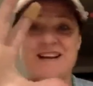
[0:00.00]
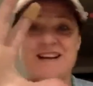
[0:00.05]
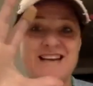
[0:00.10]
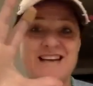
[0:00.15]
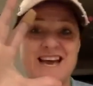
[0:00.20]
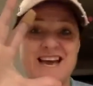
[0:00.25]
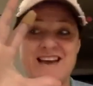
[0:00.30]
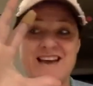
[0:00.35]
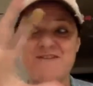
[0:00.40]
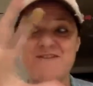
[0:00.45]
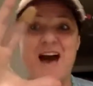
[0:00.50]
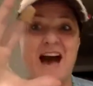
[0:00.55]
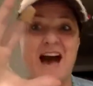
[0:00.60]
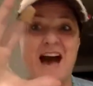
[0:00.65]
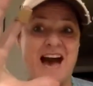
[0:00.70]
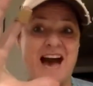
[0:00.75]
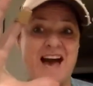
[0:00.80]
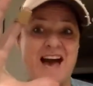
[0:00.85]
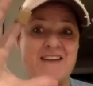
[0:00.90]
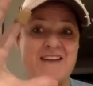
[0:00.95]
Day
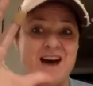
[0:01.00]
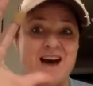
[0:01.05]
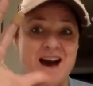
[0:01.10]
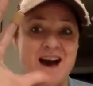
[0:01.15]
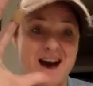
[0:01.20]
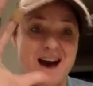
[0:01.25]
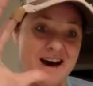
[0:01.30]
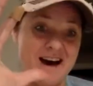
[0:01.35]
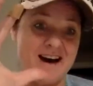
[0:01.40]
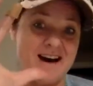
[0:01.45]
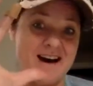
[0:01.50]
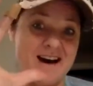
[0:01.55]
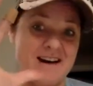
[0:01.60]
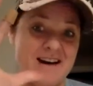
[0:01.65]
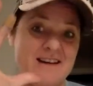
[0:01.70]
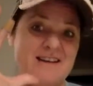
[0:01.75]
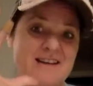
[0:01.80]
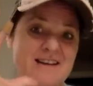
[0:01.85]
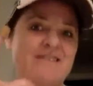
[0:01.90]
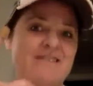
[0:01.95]
5
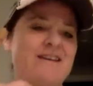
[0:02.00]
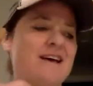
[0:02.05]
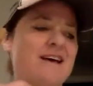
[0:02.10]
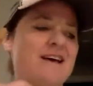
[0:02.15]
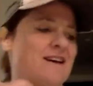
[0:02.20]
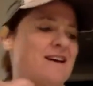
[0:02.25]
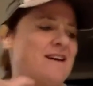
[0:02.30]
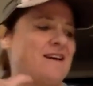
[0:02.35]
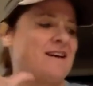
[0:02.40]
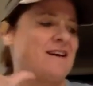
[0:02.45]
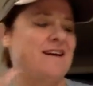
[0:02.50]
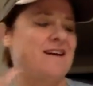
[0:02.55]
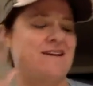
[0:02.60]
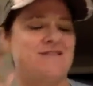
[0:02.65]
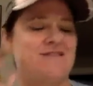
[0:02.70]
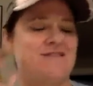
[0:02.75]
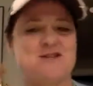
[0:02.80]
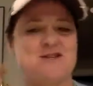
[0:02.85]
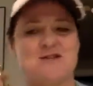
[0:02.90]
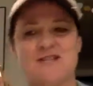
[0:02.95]
of
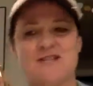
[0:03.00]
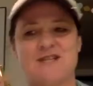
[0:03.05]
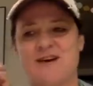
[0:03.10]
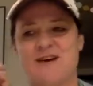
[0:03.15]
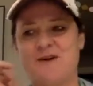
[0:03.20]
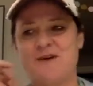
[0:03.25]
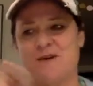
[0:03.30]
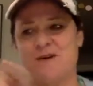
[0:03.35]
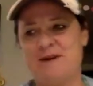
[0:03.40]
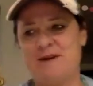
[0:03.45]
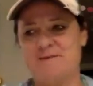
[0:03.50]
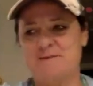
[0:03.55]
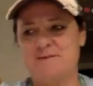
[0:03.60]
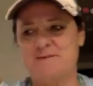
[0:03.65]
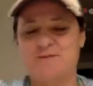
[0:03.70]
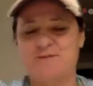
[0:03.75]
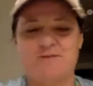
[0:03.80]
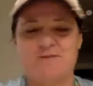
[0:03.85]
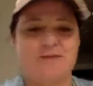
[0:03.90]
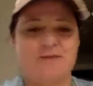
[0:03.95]
Adventures in Alchemy.
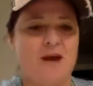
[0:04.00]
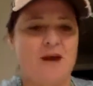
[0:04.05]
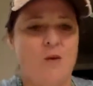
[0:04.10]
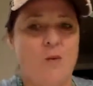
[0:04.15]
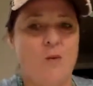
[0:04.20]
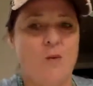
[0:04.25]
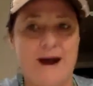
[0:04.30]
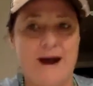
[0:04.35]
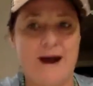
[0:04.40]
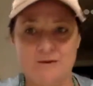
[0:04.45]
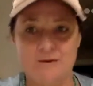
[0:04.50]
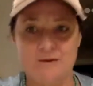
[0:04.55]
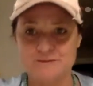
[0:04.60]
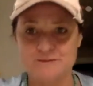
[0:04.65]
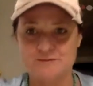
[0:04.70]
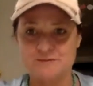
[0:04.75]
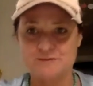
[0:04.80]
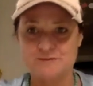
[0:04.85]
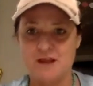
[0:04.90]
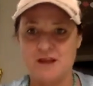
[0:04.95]
Wow.
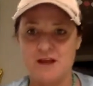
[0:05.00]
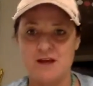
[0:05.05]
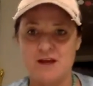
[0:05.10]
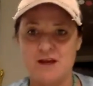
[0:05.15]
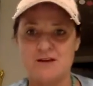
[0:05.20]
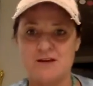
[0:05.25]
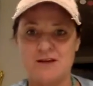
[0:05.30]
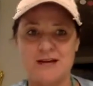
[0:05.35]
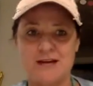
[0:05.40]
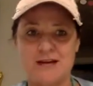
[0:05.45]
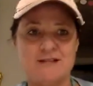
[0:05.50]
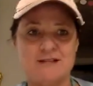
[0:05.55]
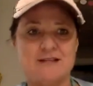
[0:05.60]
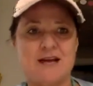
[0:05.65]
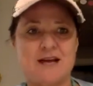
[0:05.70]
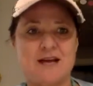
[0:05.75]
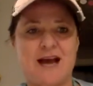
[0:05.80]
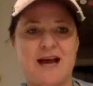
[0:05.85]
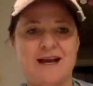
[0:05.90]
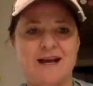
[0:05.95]
You guys,
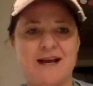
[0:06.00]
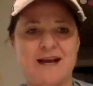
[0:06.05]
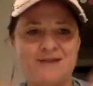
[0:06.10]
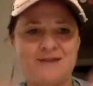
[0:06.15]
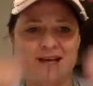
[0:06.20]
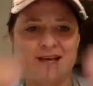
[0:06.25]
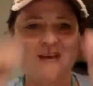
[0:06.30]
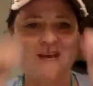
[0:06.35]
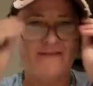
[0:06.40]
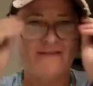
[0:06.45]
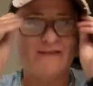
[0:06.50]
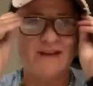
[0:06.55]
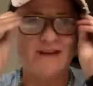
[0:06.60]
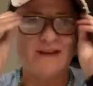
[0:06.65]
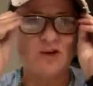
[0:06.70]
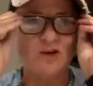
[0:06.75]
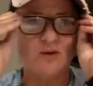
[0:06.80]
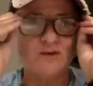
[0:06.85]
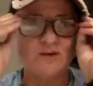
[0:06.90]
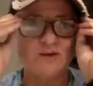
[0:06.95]
if I
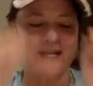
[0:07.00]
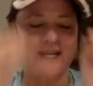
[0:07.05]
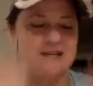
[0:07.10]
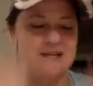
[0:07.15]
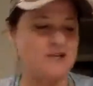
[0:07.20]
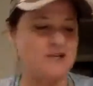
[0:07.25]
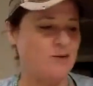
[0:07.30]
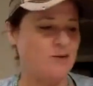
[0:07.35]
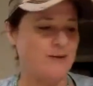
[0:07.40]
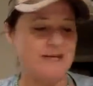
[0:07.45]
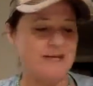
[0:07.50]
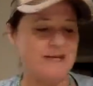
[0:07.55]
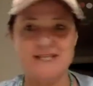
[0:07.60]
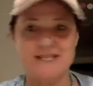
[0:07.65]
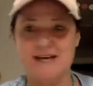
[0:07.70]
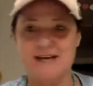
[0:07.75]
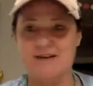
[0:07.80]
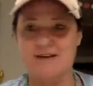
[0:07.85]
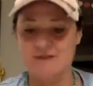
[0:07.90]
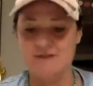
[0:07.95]
don't say so
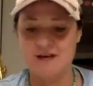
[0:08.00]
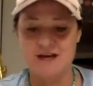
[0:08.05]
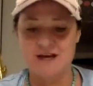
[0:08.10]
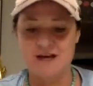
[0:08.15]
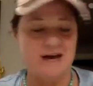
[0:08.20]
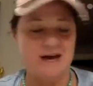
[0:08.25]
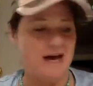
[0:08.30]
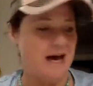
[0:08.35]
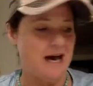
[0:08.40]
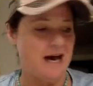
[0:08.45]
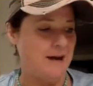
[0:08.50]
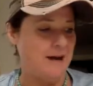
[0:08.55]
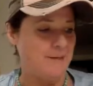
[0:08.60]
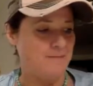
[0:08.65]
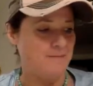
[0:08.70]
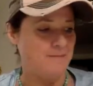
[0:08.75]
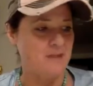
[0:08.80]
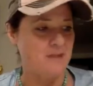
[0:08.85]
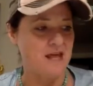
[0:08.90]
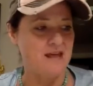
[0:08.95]
myself,
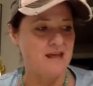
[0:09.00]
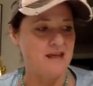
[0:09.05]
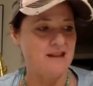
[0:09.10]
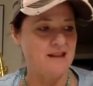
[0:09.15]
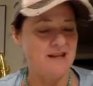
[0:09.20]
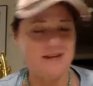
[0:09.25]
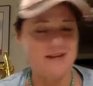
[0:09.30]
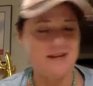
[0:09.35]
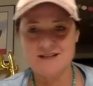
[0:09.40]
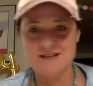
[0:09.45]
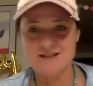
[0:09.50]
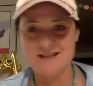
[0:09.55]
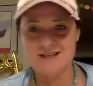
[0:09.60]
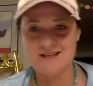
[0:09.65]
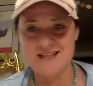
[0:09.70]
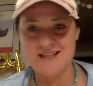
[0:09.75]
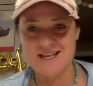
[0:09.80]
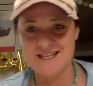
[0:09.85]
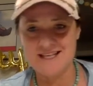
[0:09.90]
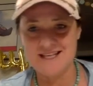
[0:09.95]

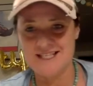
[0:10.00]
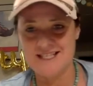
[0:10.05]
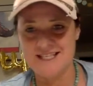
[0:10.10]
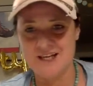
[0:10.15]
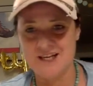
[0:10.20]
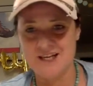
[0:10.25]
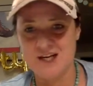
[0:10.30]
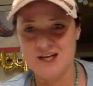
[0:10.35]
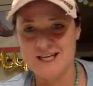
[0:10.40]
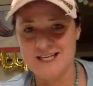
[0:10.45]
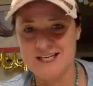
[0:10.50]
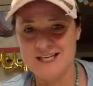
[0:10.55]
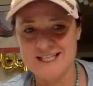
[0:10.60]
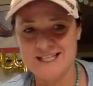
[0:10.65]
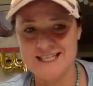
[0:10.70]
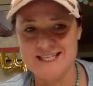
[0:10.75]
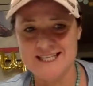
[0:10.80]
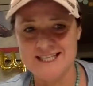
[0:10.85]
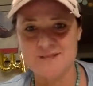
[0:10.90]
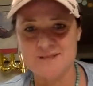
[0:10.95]
this
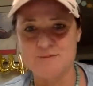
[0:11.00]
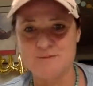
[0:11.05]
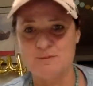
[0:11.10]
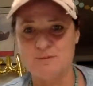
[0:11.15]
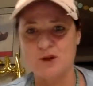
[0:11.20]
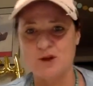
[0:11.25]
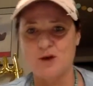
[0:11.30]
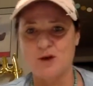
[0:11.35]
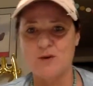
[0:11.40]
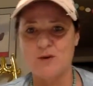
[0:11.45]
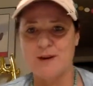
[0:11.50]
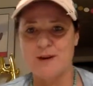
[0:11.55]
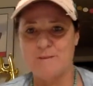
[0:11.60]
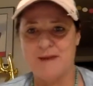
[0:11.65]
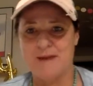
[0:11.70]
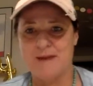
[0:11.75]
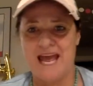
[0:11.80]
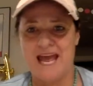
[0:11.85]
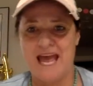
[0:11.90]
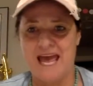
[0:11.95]
series is blowing
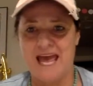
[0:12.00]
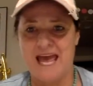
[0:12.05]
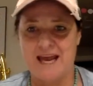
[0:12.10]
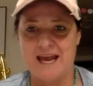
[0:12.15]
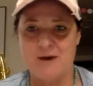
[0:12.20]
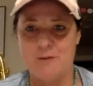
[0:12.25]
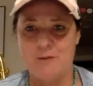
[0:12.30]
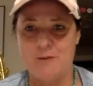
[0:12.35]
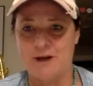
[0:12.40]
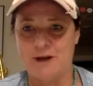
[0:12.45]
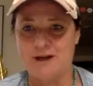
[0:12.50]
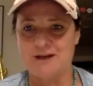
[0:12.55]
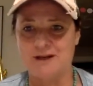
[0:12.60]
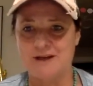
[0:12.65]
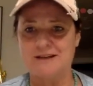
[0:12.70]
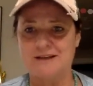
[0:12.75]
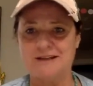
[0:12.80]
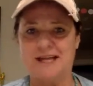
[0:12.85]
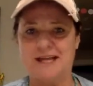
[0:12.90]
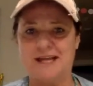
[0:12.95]
my head open.
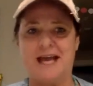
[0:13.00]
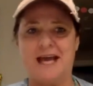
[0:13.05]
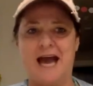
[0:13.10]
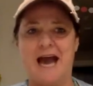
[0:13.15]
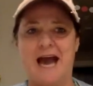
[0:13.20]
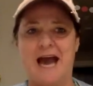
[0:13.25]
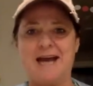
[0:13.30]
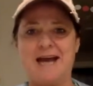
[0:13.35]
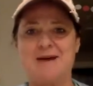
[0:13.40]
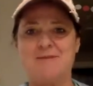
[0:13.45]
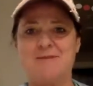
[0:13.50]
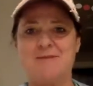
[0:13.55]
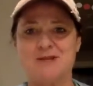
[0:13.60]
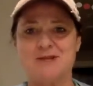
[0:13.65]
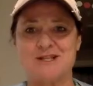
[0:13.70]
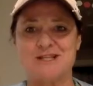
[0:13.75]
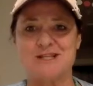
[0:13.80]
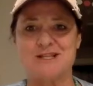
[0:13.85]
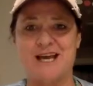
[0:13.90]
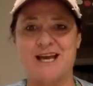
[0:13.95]
Like, I am
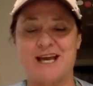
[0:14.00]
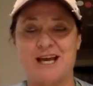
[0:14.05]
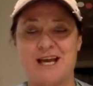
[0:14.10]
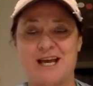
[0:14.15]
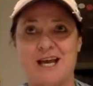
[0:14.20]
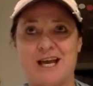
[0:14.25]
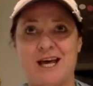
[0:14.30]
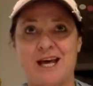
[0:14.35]
just like,